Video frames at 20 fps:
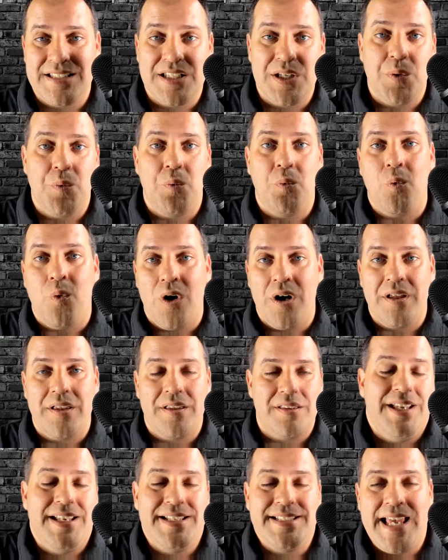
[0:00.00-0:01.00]
see what
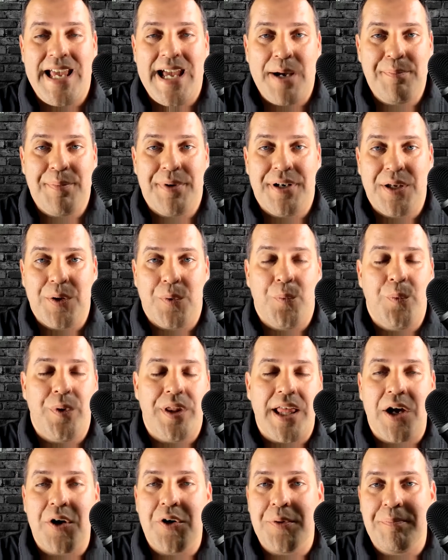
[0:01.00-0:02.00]
is happening
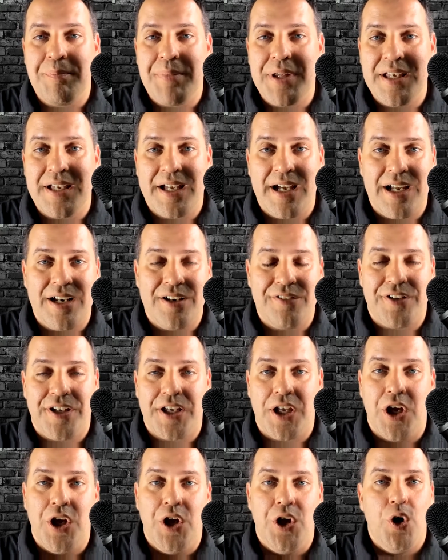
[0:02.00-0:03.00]
without it being kind of
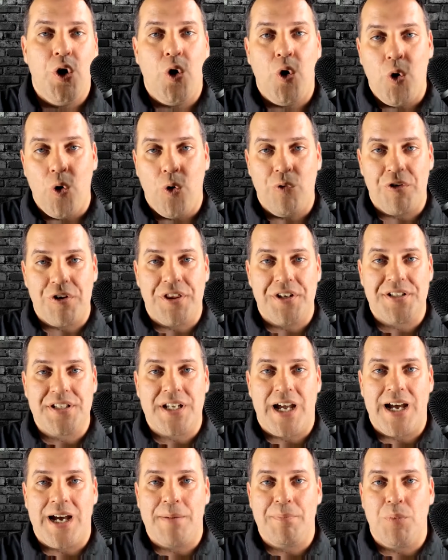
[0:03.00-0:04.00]
like over the
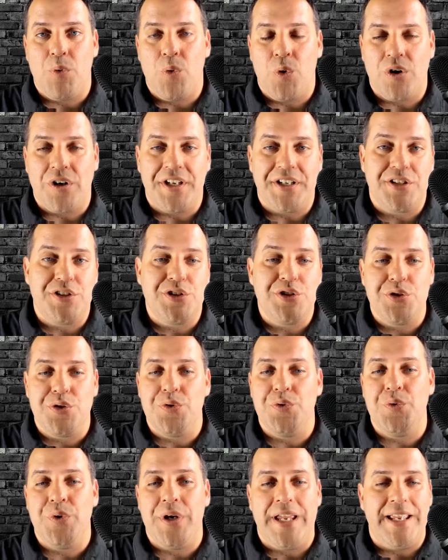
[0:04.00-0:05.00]
top or like
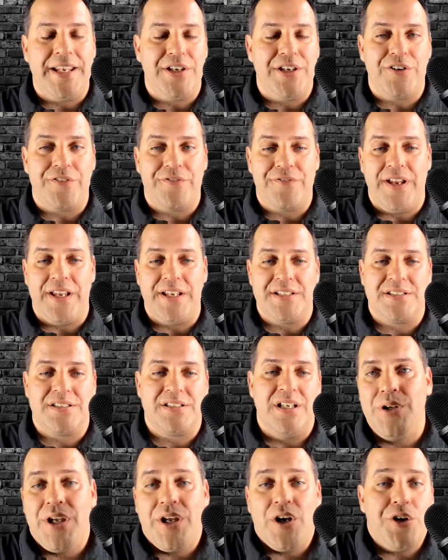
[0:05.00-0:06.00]
too in your face.
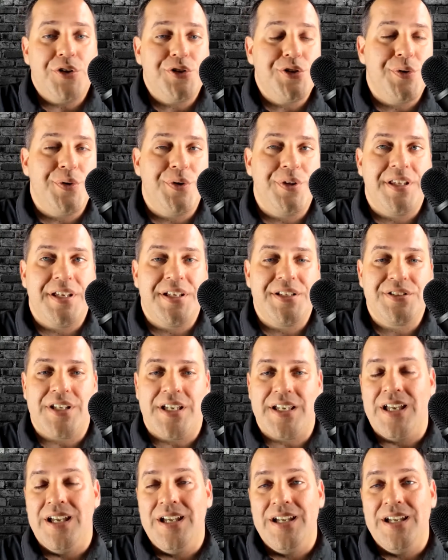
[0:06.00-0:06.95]
You can also do things like